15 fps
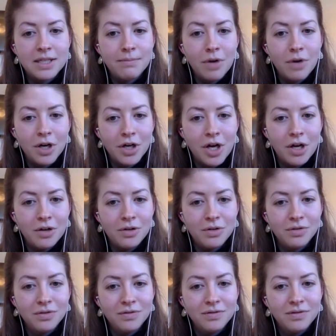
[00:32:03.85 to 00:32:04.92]

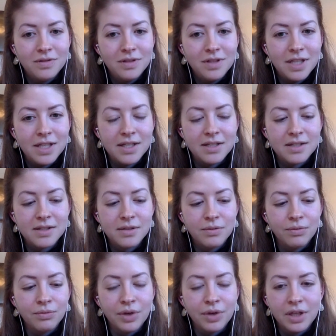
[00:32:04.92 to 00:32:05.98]
DeMarco is
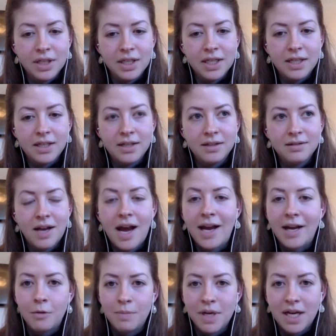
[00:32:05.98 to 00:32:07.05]
really
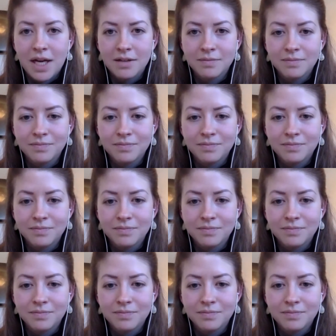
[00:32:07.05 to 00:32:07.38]
eye-opening.